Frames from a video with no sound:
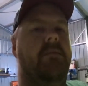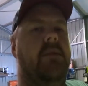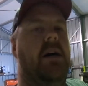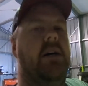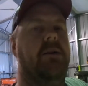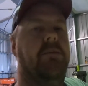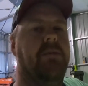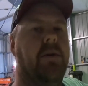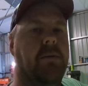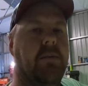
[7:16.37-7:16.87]
I
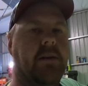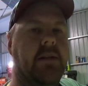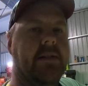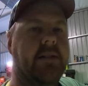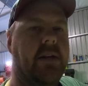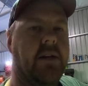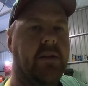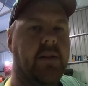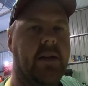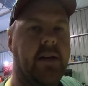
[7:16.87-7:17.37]
could probably
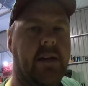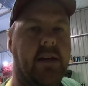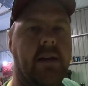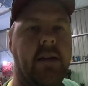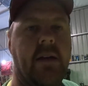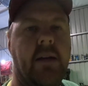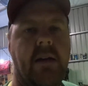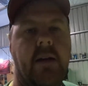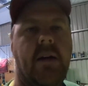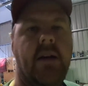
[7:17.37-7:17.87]
sell that
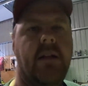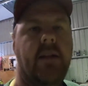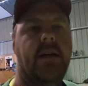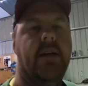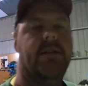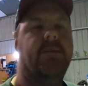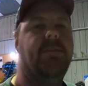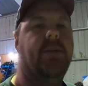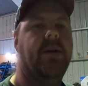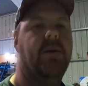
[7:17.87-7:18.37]

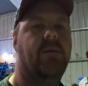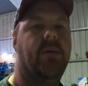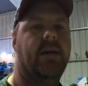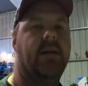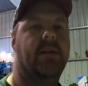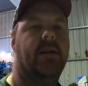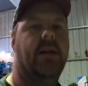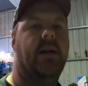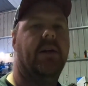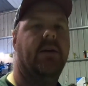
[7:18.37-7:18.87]
spare
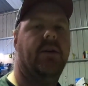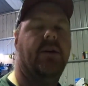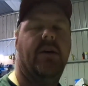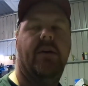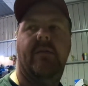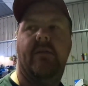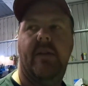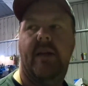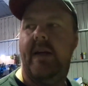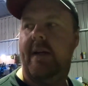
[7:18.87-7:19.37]
wing that I got
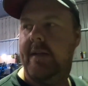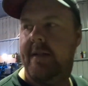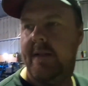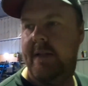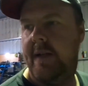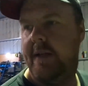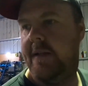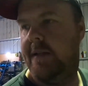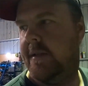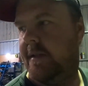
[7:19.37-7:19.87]
over there. So
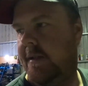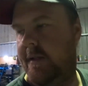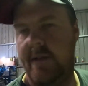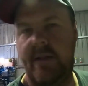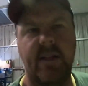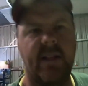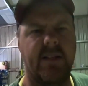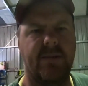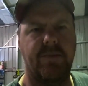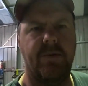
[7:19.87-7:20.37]
that's
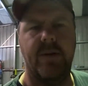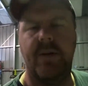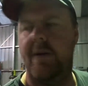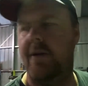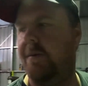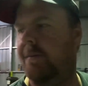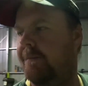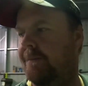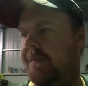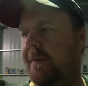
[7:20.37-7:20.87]
pretty
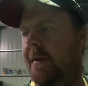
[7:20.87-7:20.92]
cool.